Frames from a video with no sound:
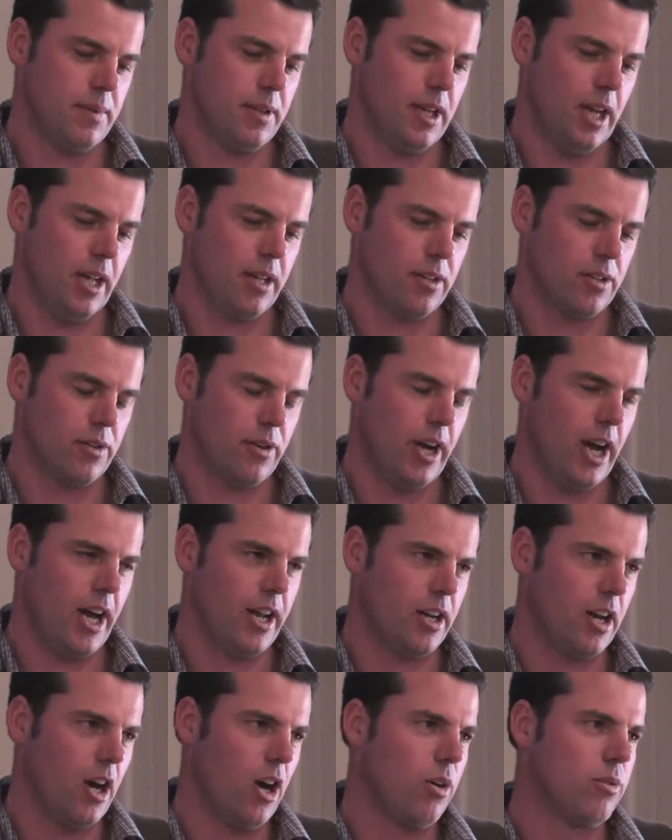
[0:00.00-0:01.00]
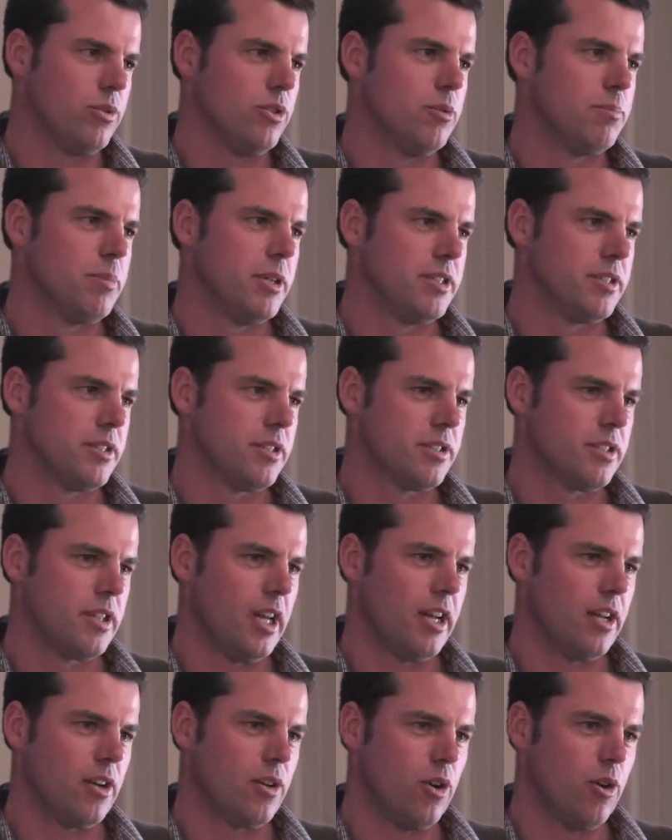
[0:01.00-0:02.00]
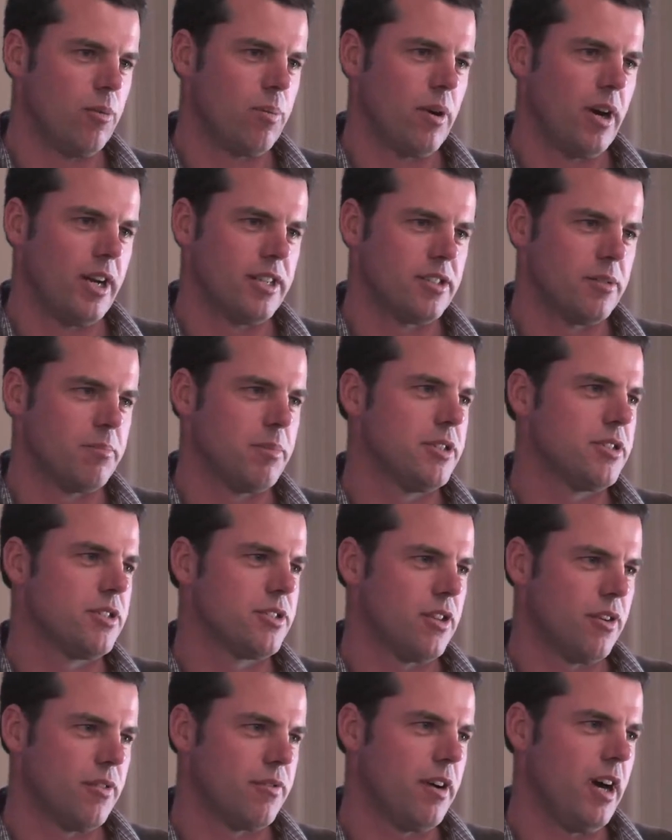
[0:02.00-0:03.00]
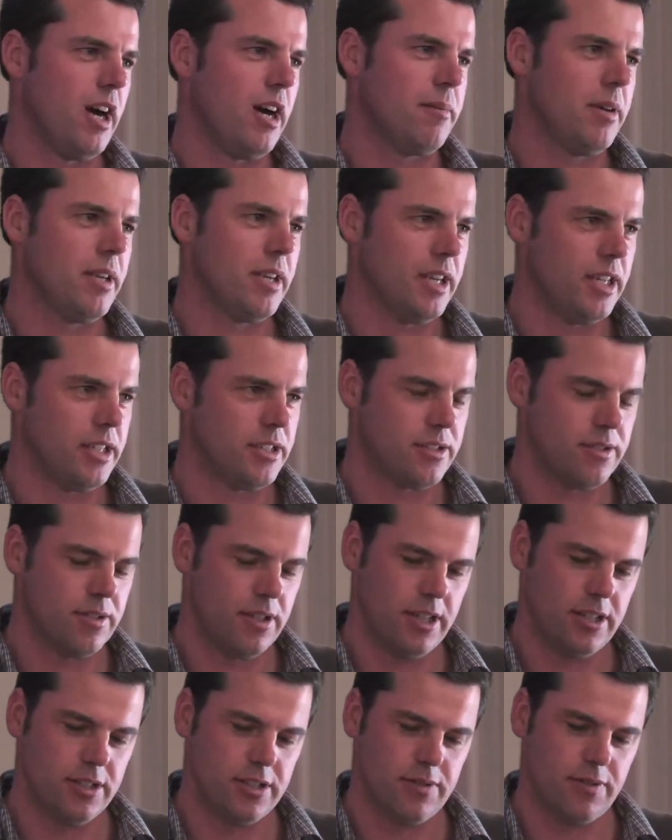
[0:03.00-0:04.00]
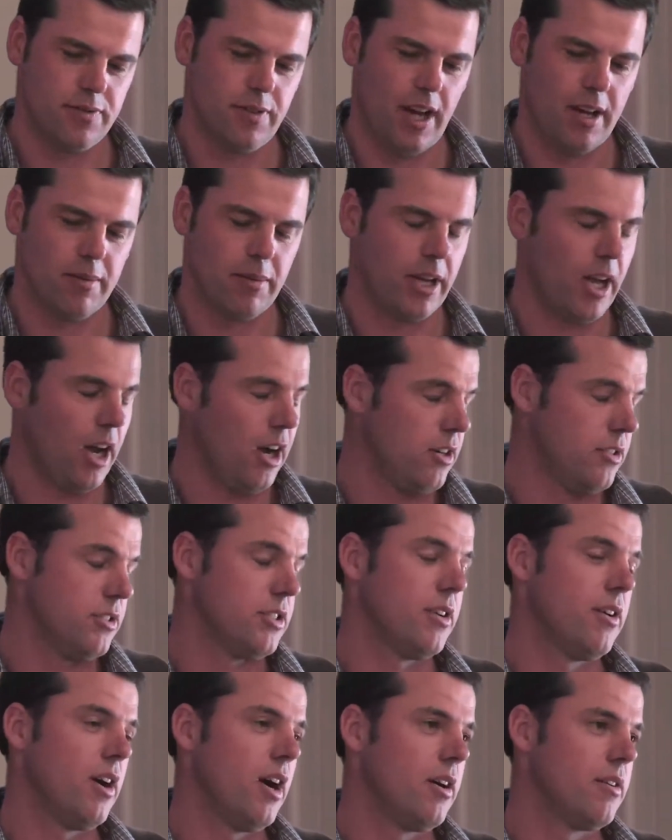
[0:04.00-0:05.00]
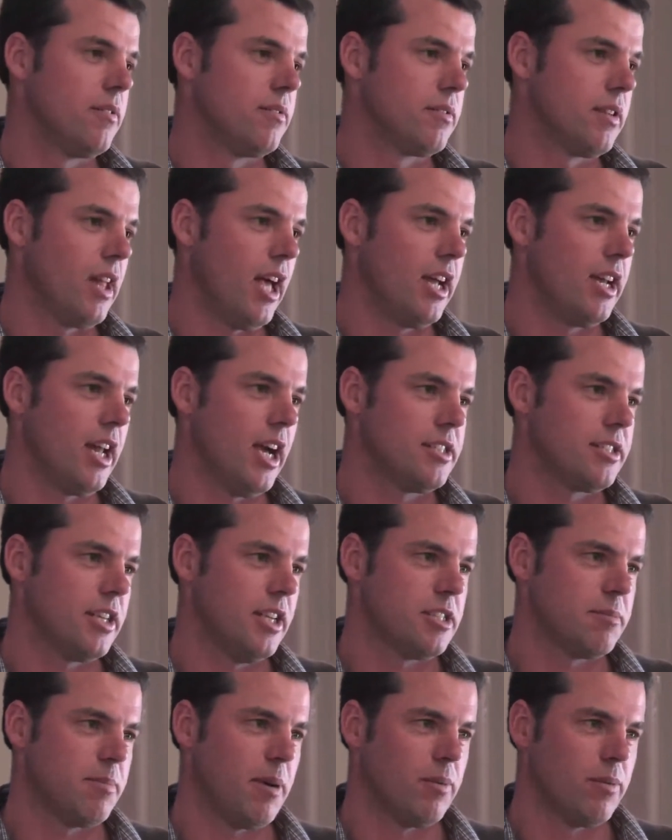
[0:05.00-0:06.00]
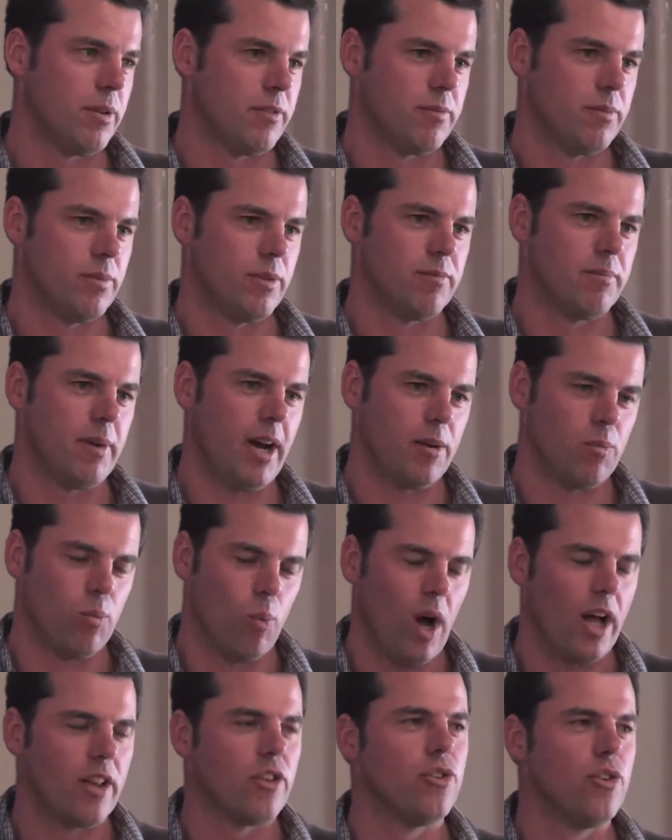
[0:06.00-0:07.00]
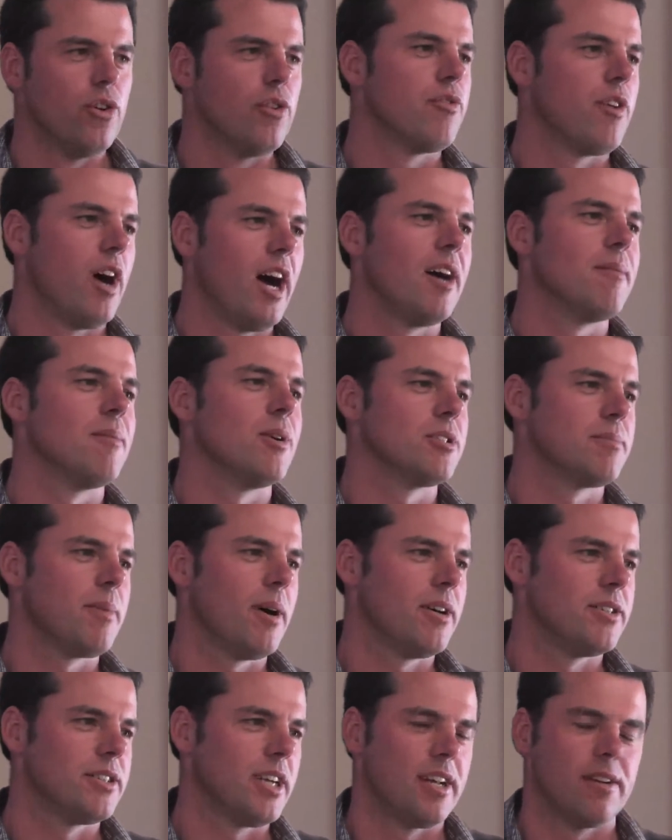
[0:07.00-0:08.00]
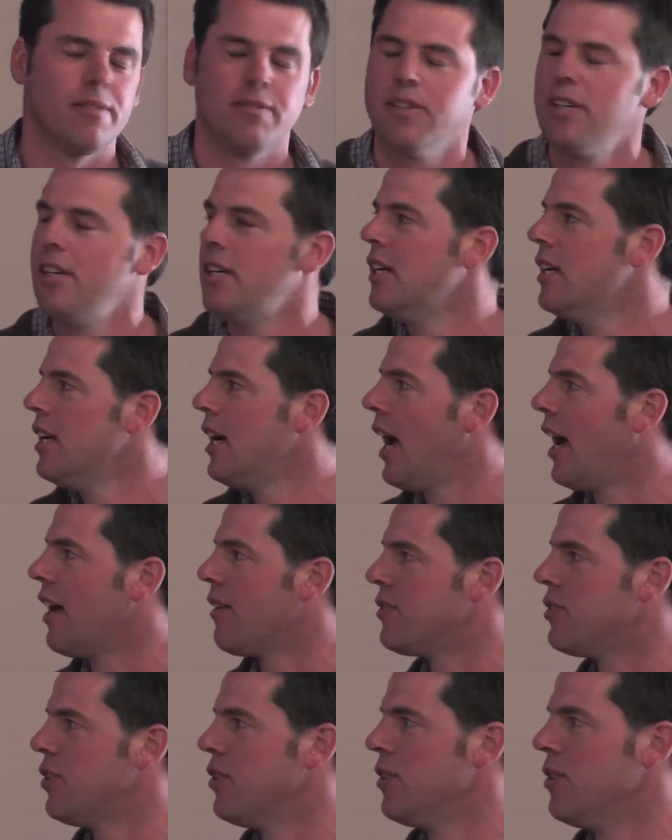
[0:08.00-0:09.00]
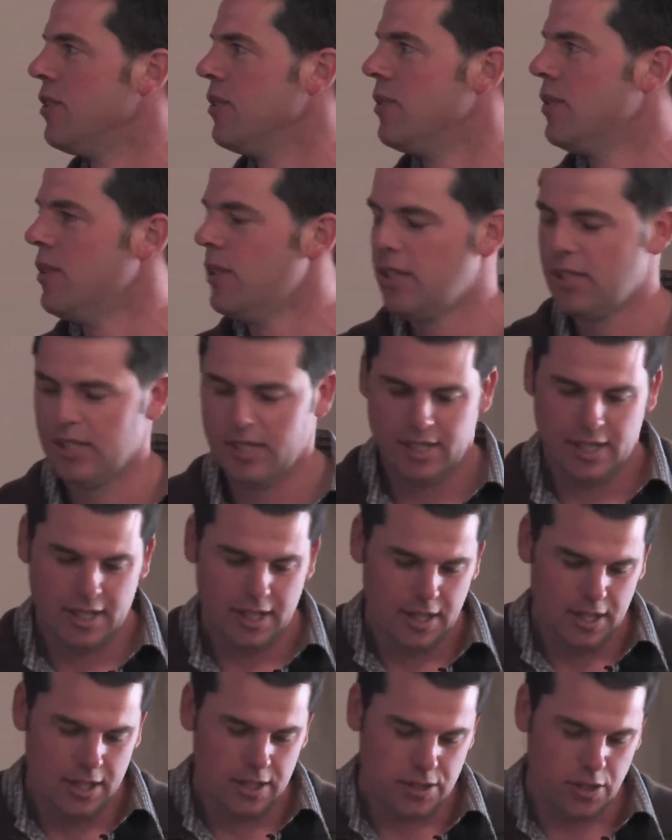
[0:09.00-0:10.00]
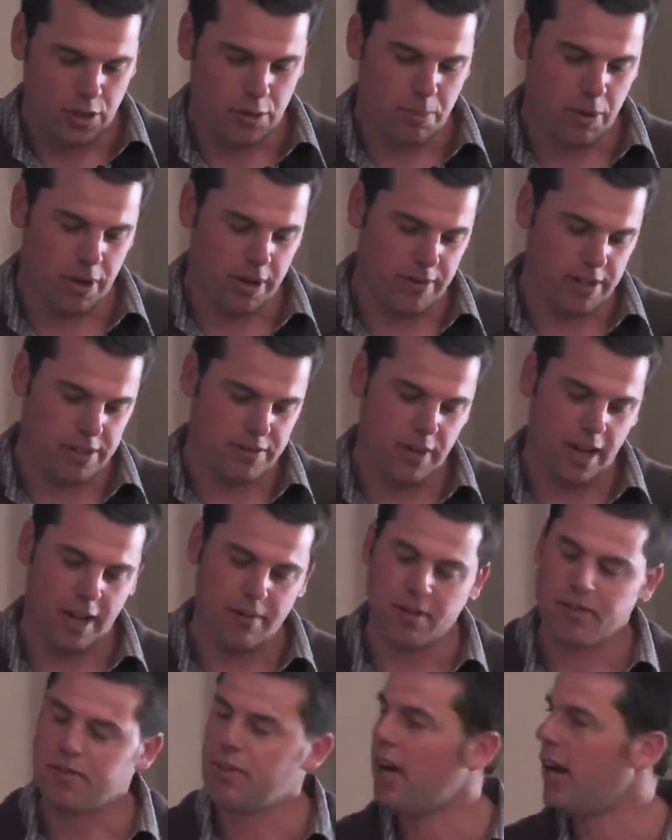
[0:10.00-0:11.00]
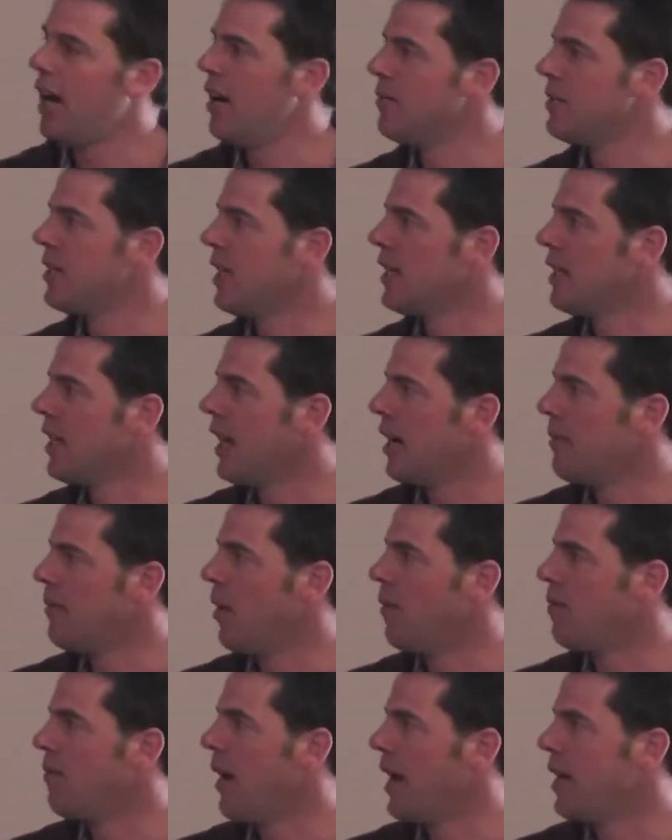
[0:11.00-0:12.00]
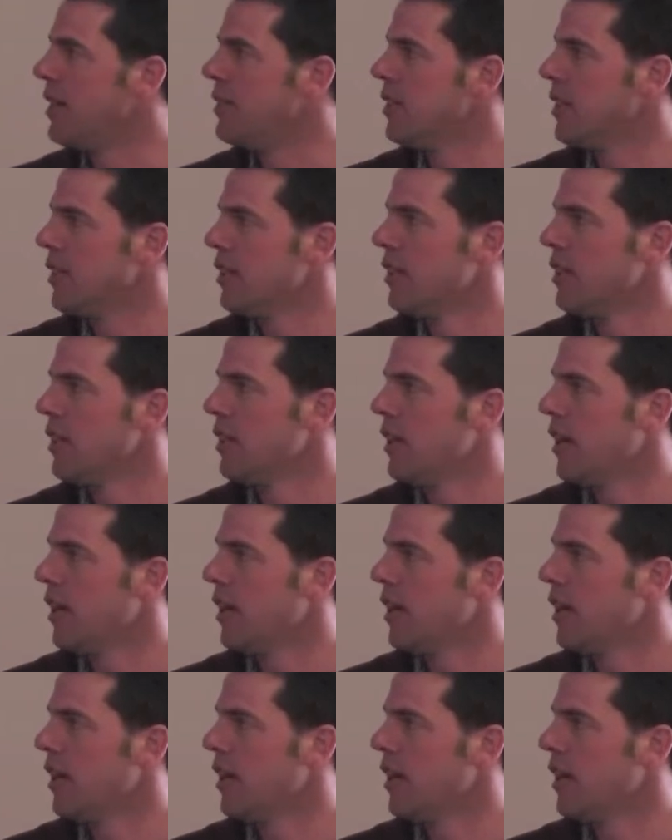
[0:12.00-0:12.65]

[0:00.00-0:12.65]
and created a whole new business that incorporates the business of farming. Each family owns their own land assets, but we've made one new farm, I suppose, out of two previous family farms, and I'm managing